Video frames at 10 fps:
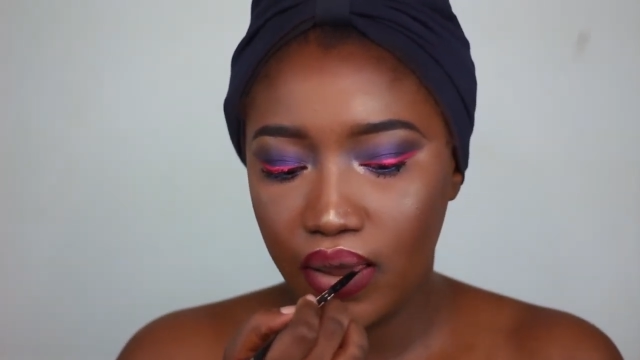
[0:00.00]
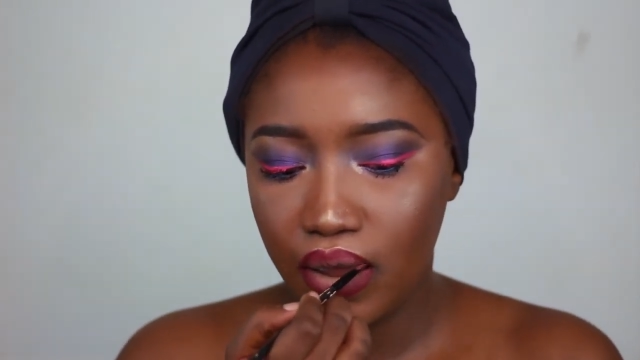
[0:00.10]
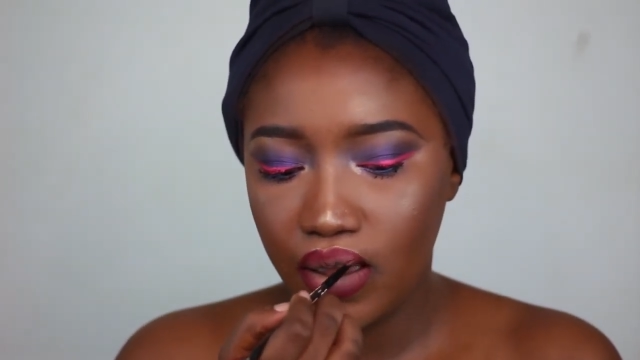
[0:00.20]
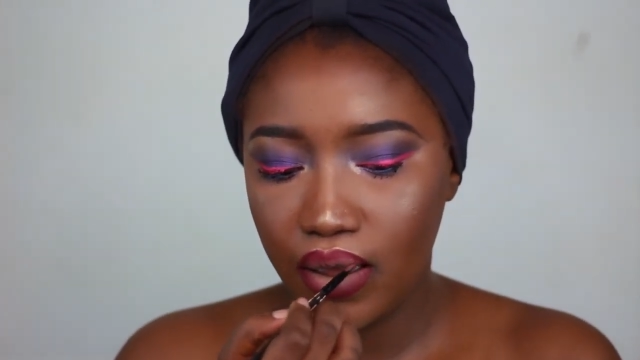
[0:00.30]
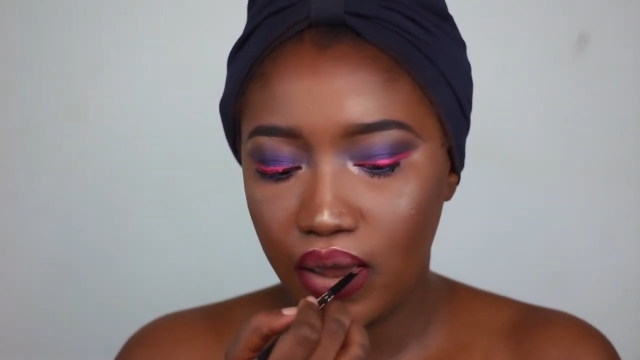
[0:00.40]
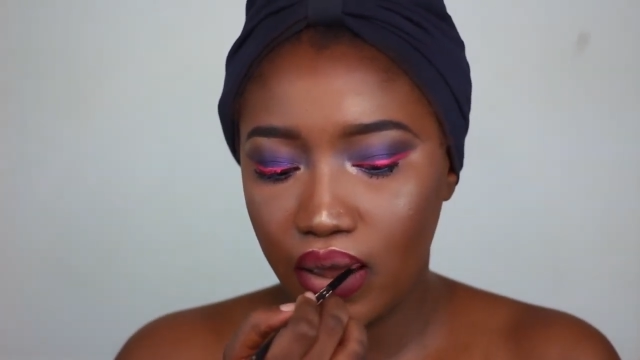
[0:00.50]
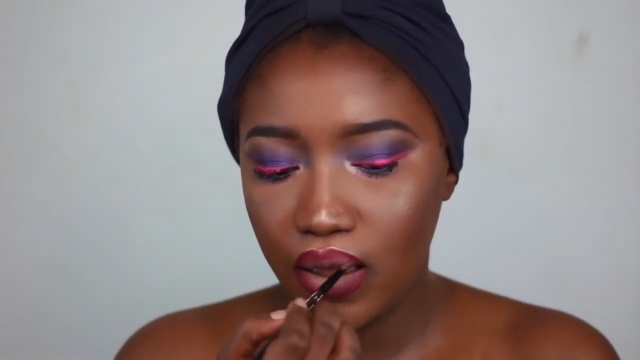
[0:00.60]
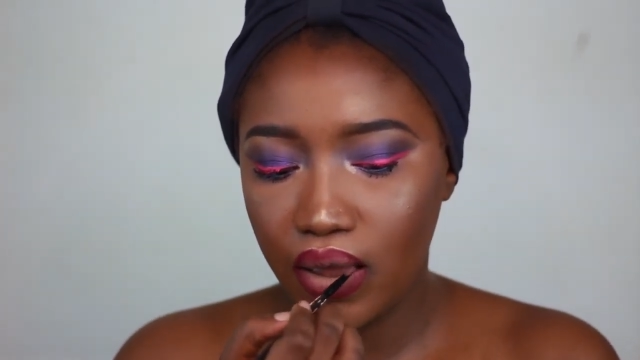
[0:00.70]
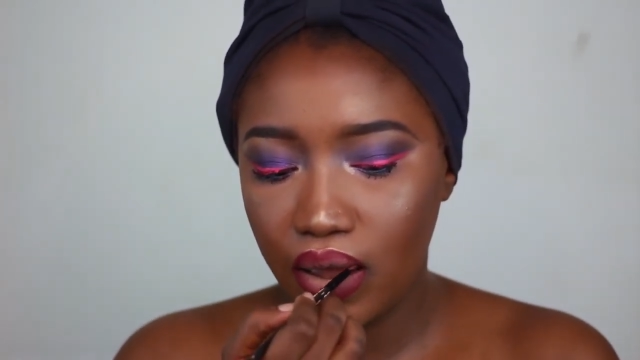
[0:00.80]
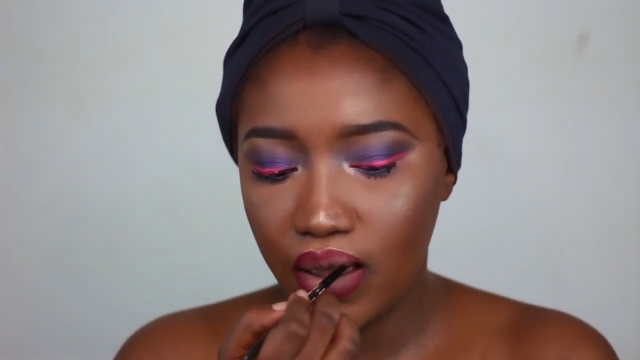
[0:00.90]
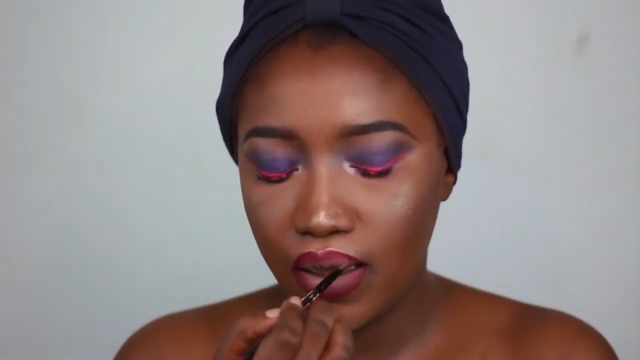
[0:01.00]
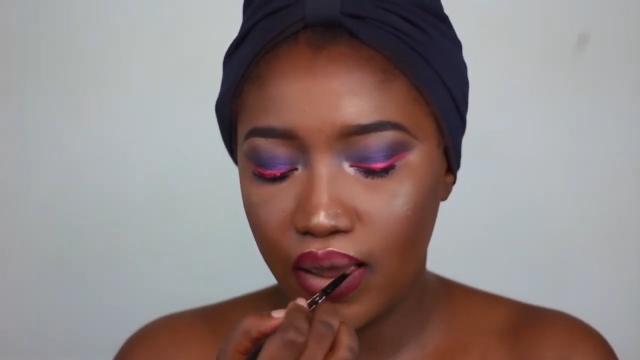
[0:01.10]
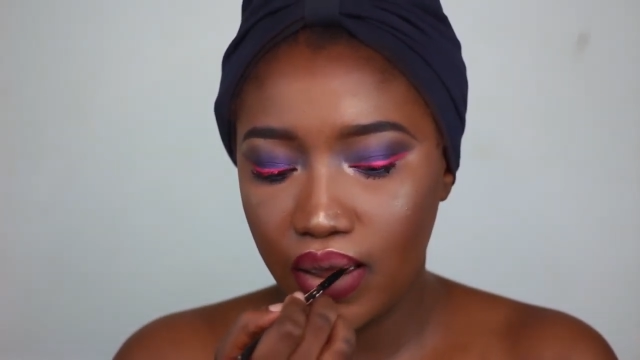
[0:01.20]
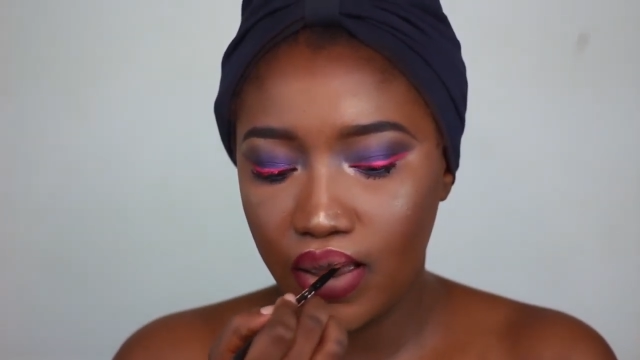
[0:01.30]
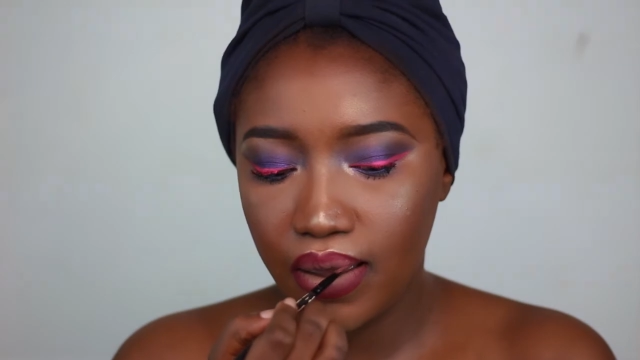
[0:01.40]
Beauty related
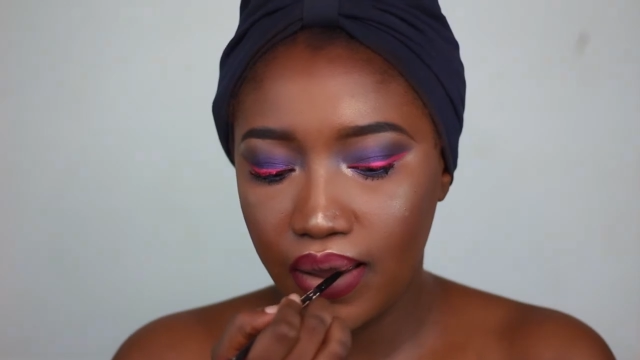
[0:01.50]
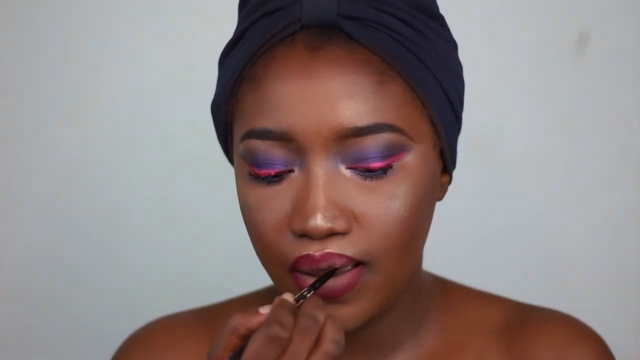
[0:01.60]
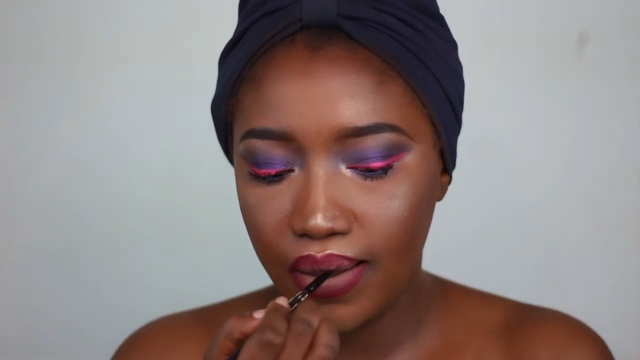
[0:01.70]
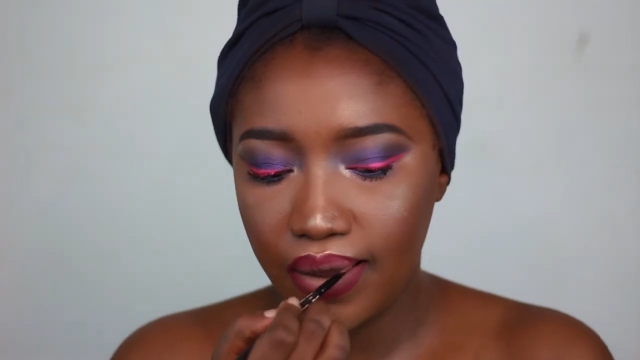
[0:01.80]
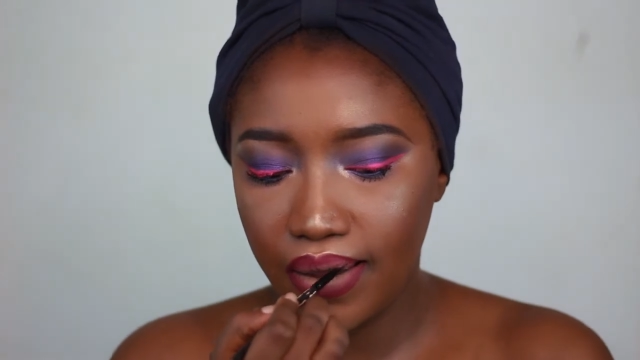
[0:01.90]
videos. I have